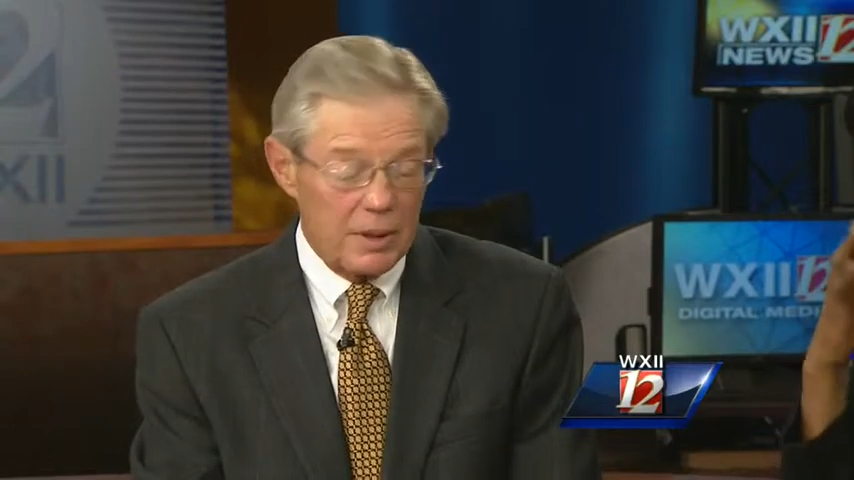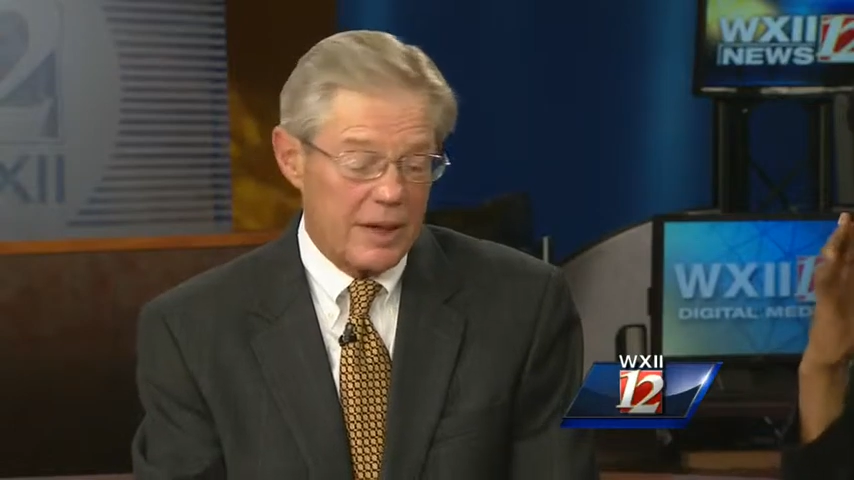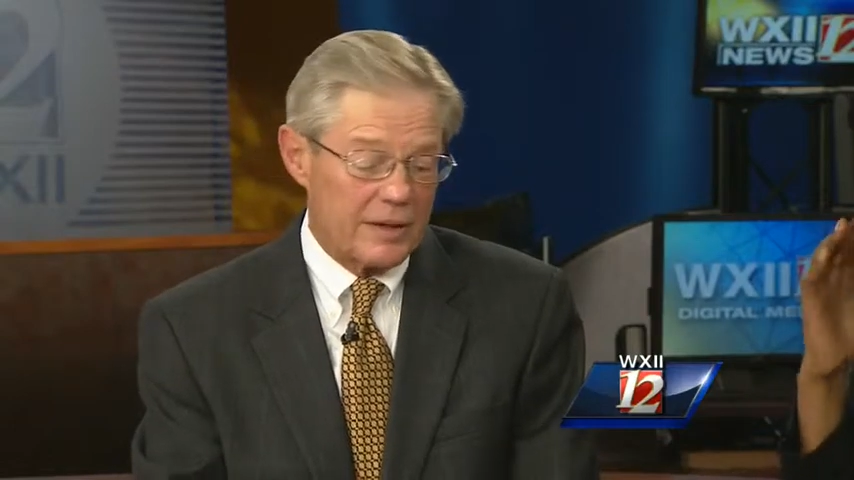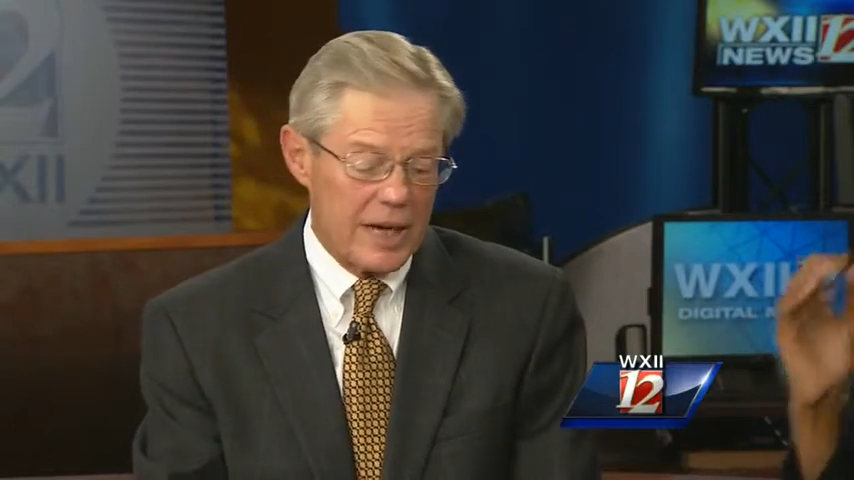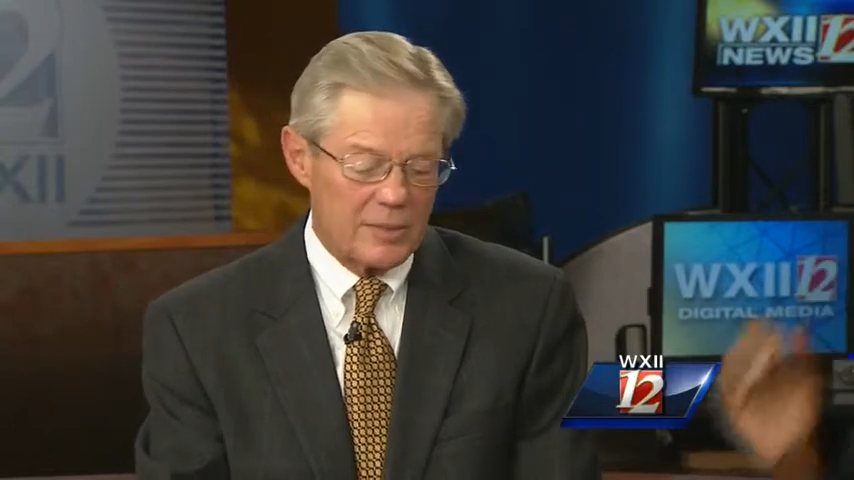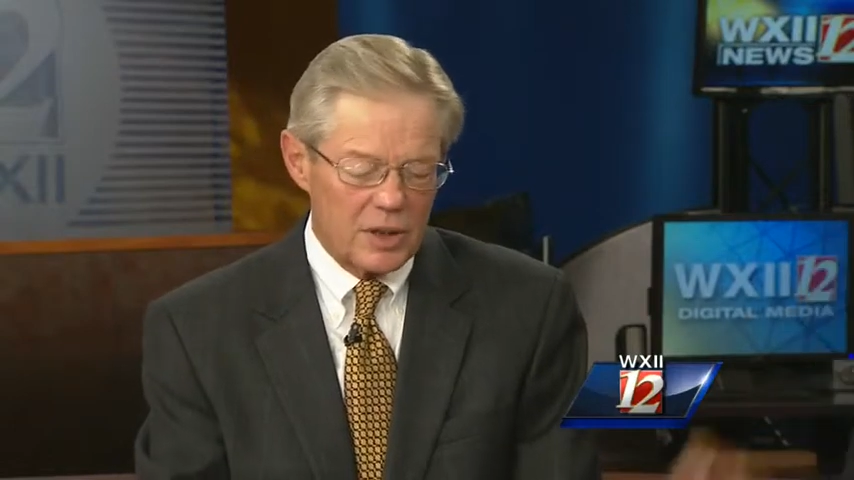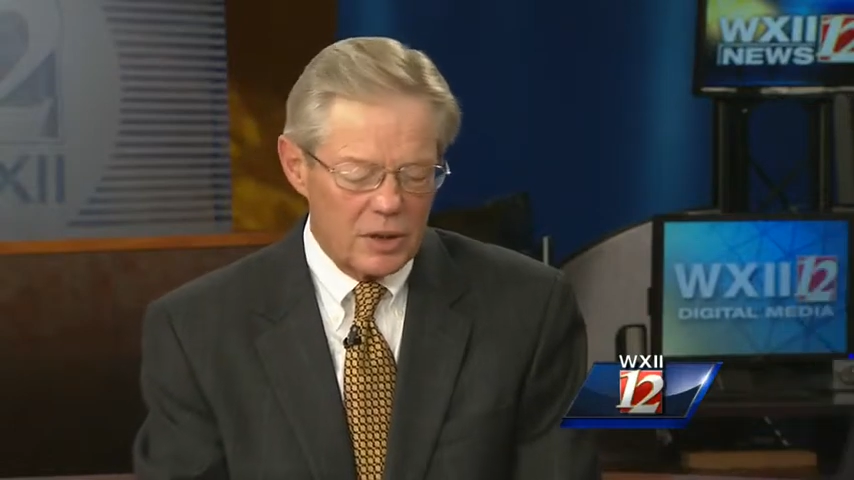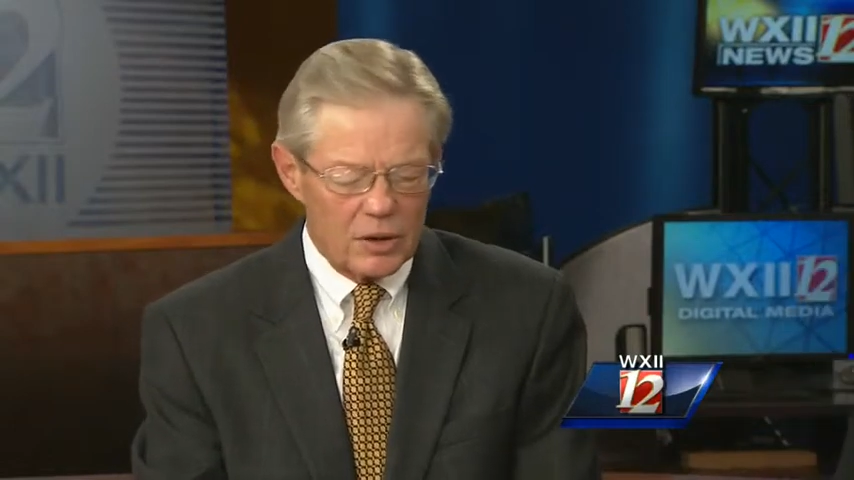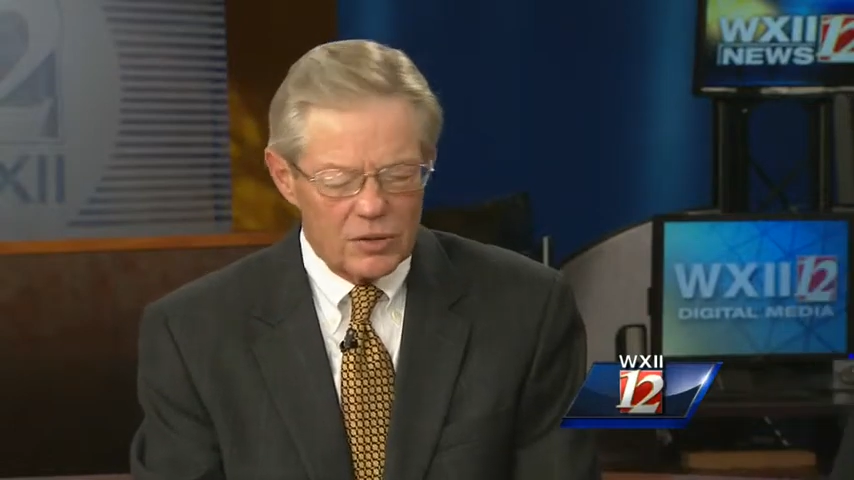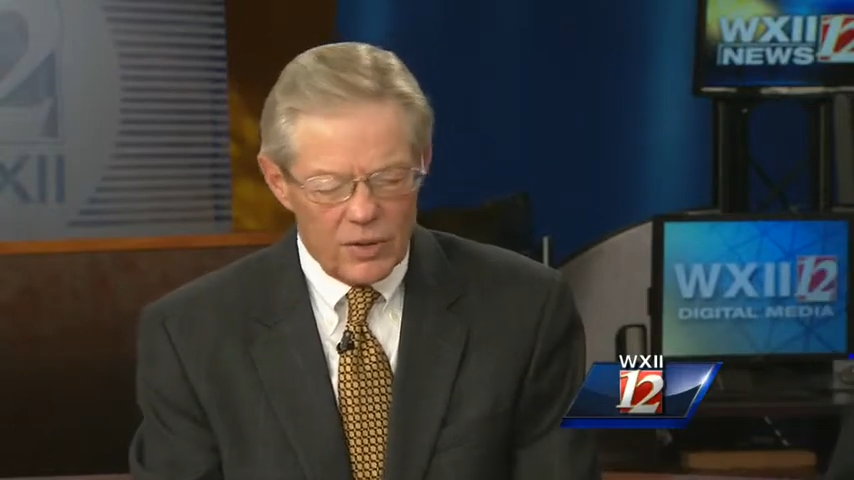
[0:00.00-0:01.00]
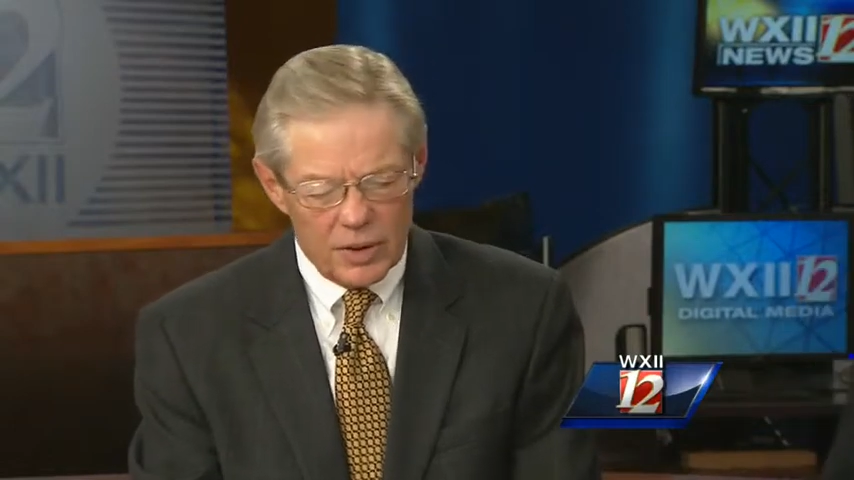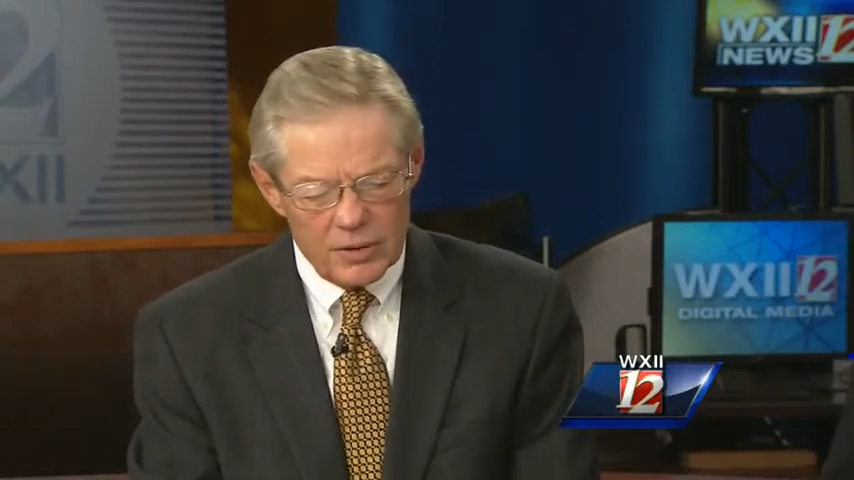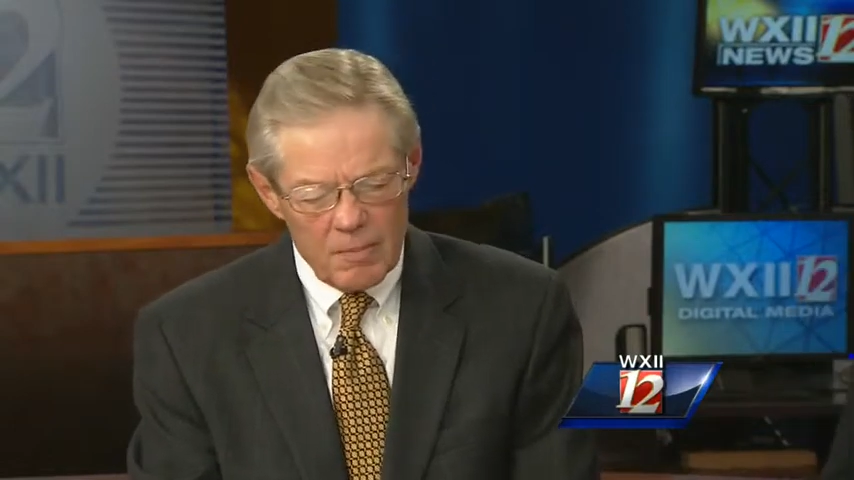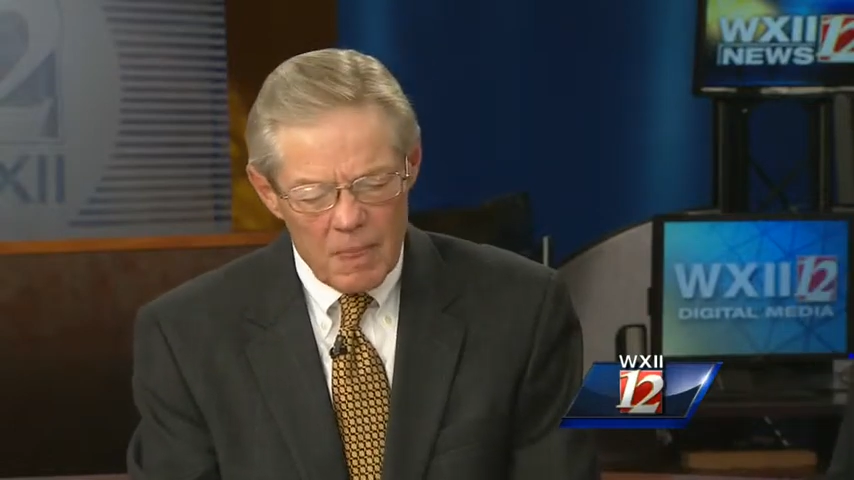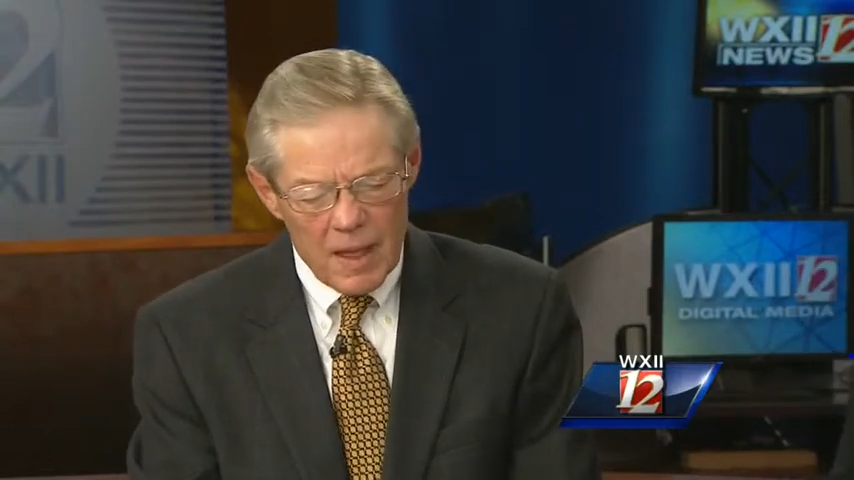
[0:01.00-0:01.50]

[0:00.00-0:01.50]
A lot of times it goes first.